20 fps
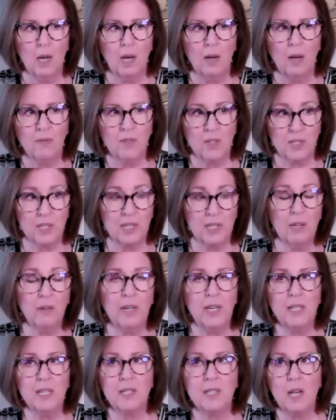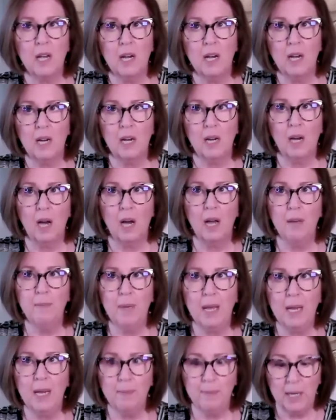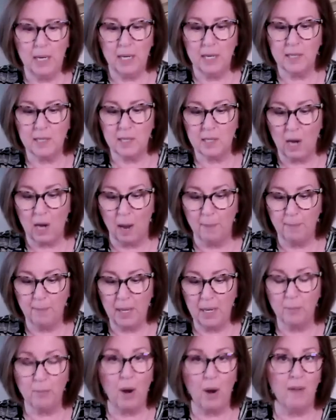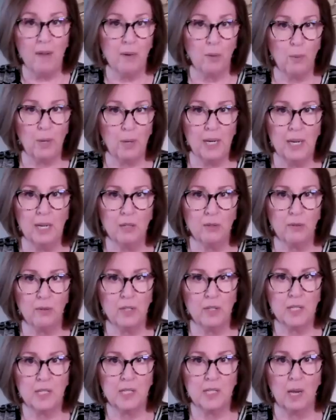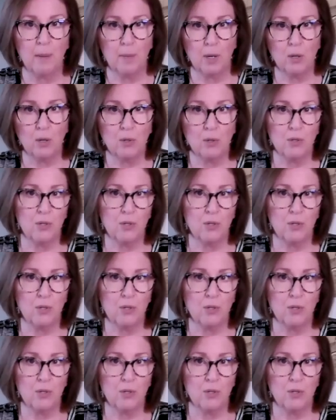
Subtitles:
of the series, I may be stopping private readings for the summer.